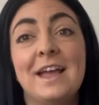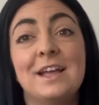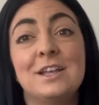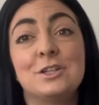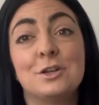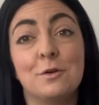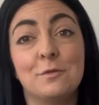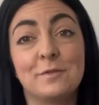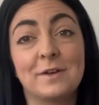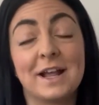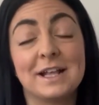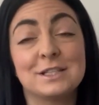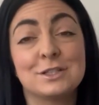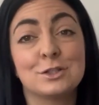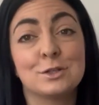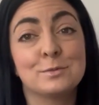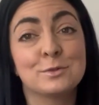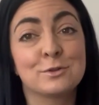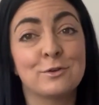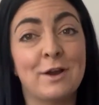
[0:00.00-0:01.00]
Don't forget to
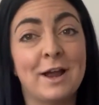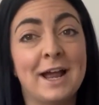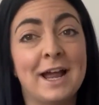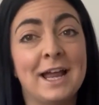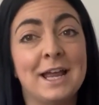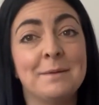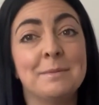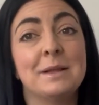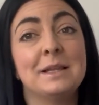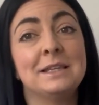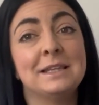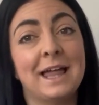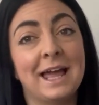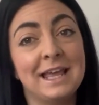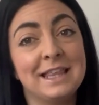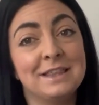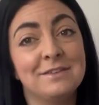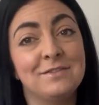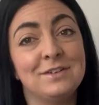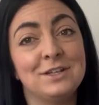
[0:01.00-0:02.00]
subscribe,
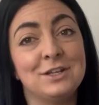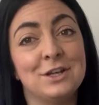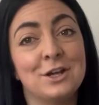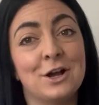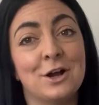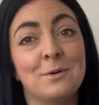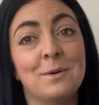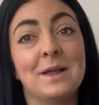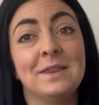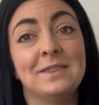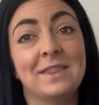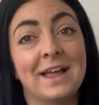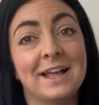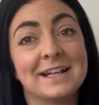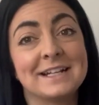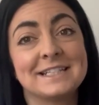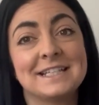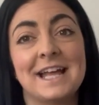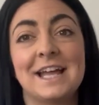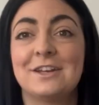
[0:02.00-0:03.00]
like the video, and like I
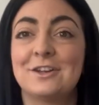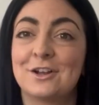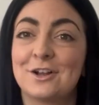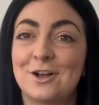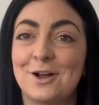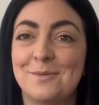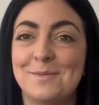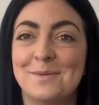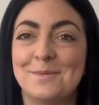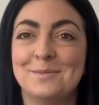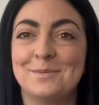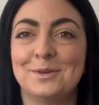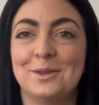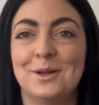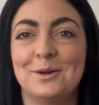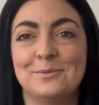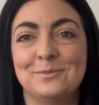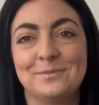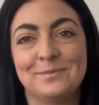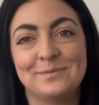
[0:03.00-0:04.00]
said, comment below.